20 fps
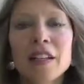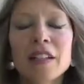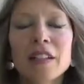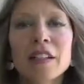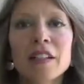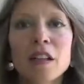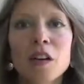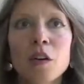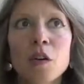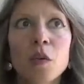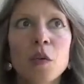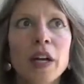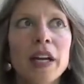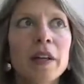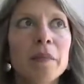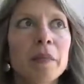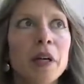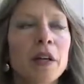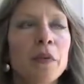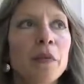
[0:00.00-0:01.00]
So
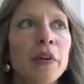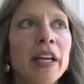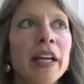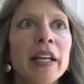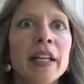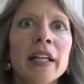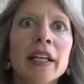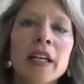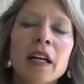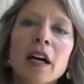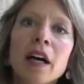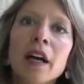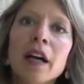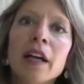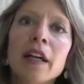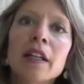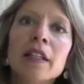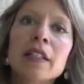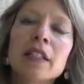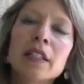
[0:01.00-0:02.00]
in my reading,
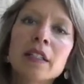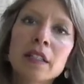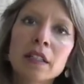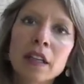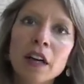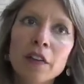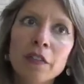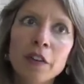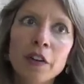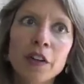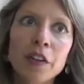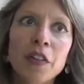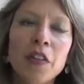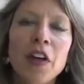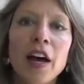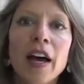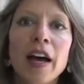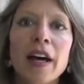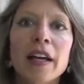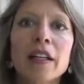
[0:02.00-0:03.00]
I discovered
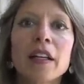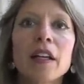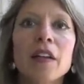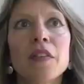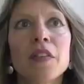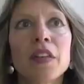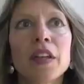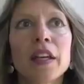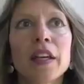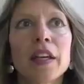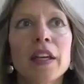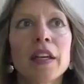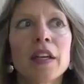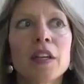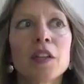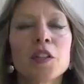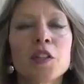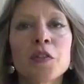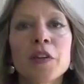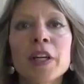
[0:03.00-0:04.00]
that
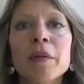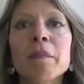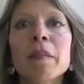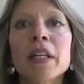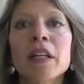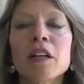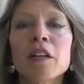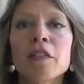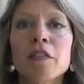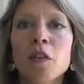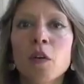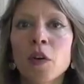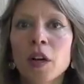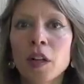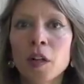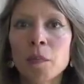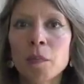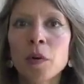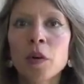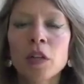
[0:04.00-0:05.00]
the treatment of
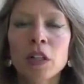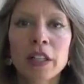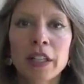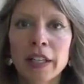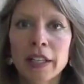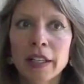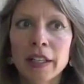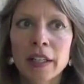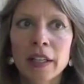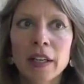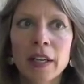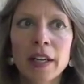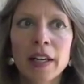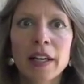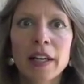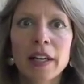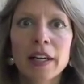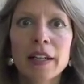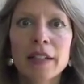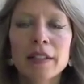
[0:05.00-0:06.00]
oil pulling
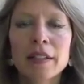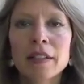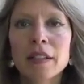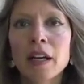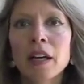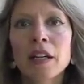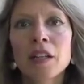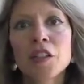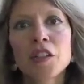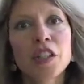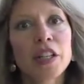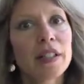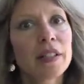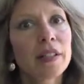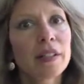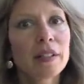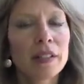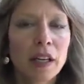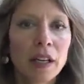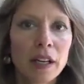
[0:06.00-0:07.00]
is not
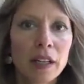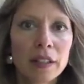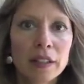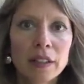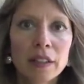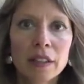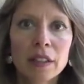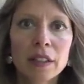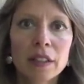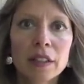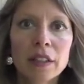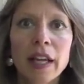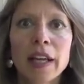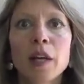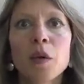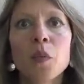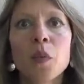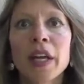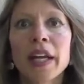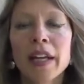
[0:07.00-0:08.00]
just done
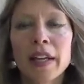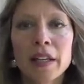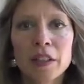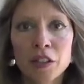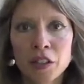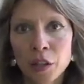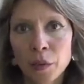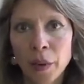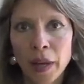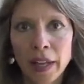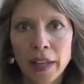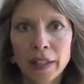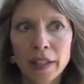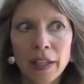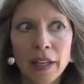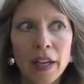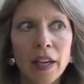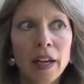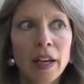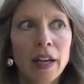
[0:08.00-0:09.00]
like we do it.
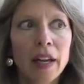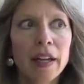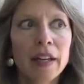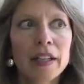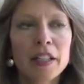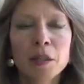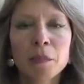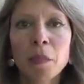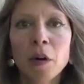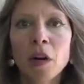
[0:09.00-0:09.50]
It is